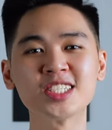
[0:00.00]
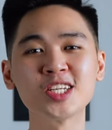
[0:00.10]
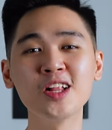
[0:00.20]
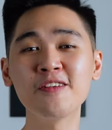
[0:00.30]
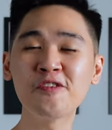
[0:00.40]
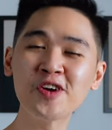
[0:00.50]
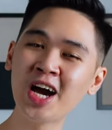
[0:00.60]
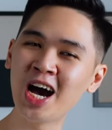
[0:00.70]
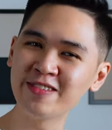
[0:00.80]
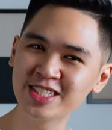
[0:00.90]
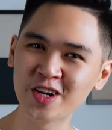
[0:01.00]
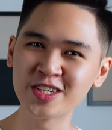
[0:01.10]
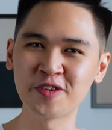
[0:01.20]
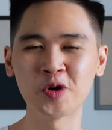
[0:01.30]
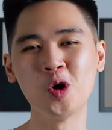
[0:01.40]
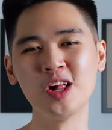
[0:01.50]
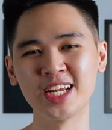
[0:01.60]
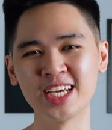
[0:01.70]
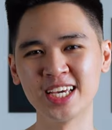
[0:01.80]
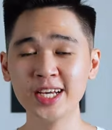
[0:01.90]
A solid four point five stars for
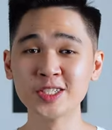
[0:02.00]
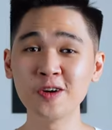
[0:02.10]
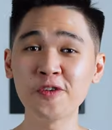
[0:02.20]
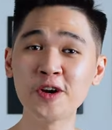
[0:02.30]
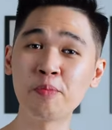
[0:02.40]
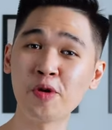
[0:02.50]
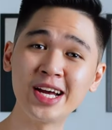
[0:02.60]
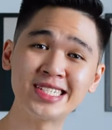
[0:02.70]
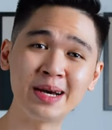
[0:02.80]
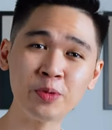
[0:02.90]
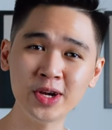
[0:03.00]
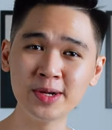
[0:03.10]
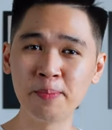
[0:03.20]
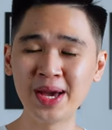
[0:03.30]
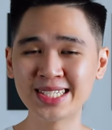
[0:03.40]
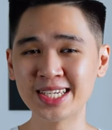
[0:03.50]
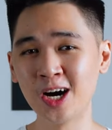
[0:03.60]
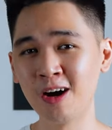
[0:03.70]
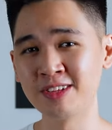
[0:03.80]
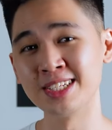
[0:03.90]
quality. So for the price, I'm going to base it
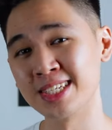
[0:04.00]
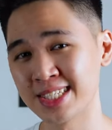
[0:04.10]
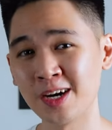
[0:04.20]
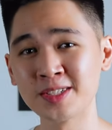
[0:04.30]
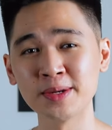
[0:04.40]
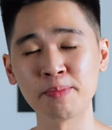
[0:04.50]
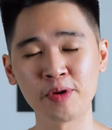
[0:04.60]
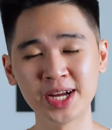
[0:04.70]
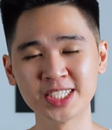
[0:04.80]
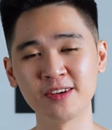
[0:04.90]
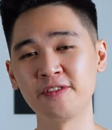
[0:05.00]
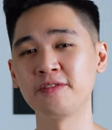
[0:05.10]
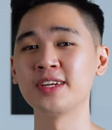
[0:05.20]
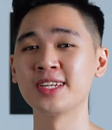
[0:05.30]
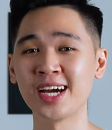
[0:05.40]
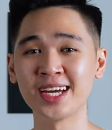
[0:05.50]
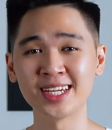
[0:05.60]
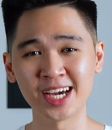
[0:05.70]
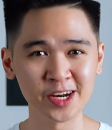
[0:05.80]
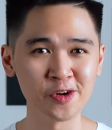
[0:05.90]
off the discounted price of
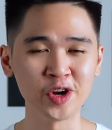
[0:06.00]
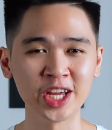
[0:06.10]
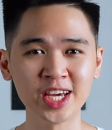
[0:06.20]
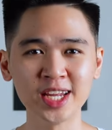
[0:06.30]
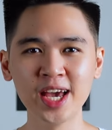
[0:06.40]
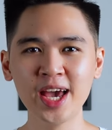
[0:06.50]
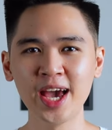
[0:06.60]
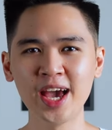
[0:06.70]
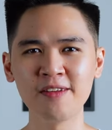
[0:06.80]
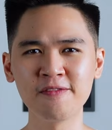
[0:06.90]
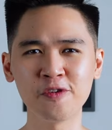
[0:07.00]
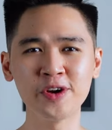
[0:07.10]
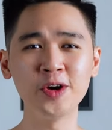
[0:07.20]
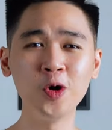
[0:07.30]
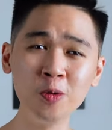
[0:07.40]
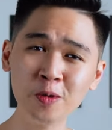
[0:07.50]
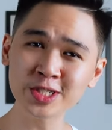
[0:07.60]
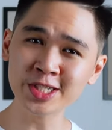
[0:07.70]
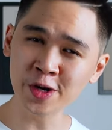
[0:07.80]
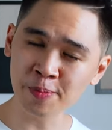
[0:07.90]
fifty-nine ninety ringgit, and for an
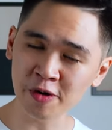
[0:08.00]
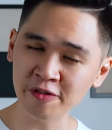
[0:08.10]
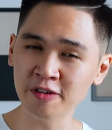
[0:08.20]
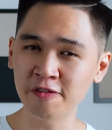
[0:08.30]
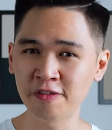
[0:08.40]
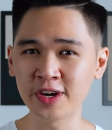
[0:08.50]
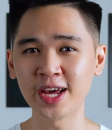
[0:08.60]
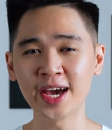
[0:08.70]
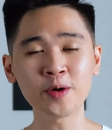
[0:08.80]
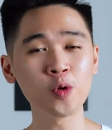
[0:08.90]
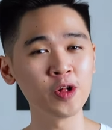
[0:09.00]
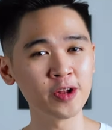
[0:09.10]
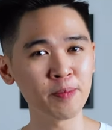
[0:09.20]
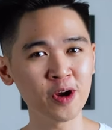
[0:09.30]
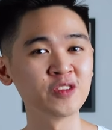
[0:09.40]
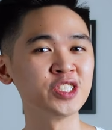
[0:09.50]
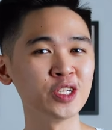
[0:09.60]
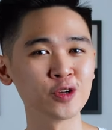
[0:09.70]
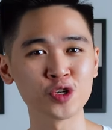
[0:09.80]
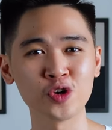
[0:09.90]
almost near perfect fit and quality pair of
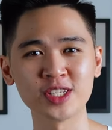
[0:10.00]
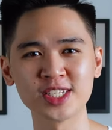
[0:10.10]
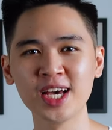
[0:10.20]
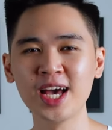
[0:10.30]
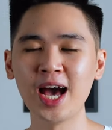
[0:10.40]
chino shorts,